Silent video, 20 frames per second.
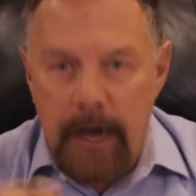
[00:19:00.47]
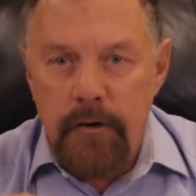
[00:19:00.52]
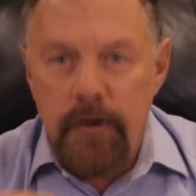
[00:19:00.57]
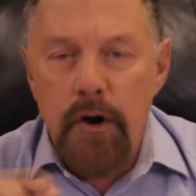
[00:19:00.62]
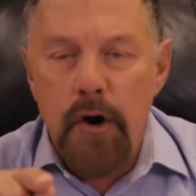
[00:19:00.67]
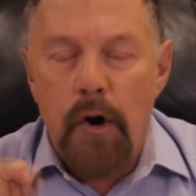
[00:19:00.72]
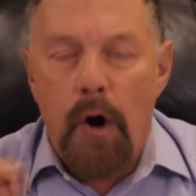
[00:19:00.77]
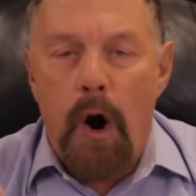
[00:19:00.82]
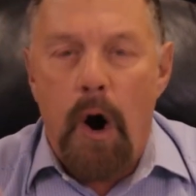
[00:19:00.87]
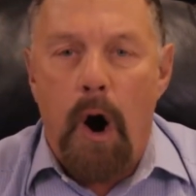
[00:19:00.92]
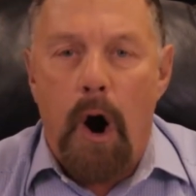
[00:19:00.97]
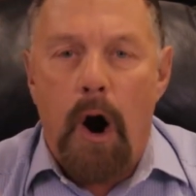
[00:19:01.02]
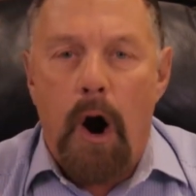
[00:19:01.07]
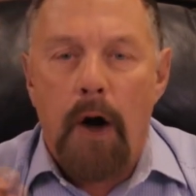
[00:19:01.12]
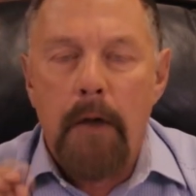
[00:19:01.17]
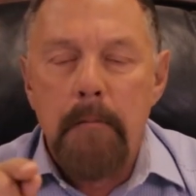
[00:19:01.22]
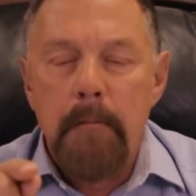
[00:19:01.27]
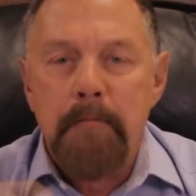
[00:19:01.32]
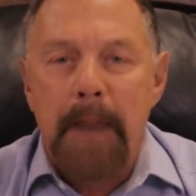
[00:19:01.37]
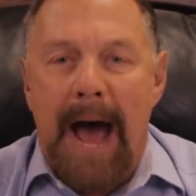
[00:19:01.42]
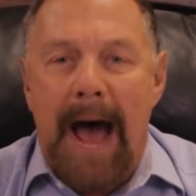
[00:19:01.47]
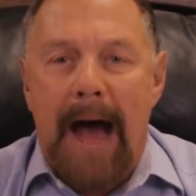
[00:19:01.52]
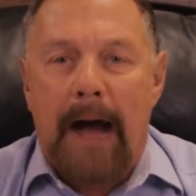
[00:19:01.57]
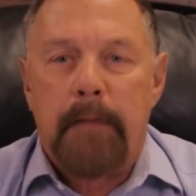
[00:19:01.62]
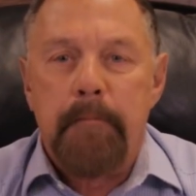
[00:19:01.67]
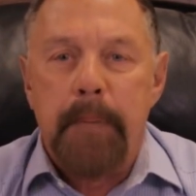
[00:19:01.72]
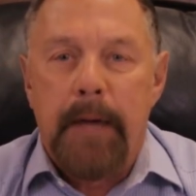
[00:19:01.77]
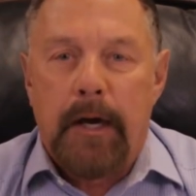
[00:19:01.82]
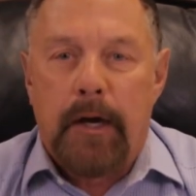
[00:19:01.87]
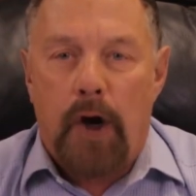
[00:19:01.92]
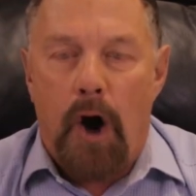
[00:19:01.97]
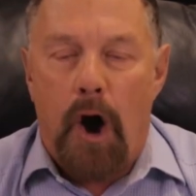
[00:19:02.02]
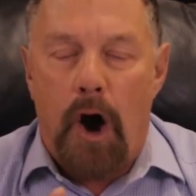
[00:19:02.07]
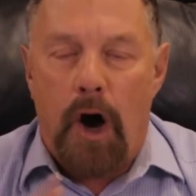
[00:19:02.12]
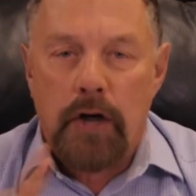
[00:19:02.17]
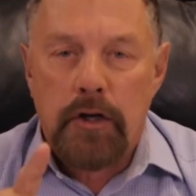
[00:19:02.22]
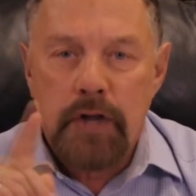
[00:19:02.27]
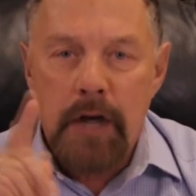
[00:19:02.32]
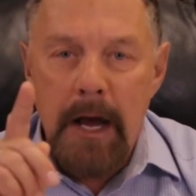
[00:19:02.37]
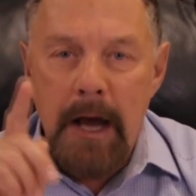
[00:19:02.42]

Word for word: your heart back because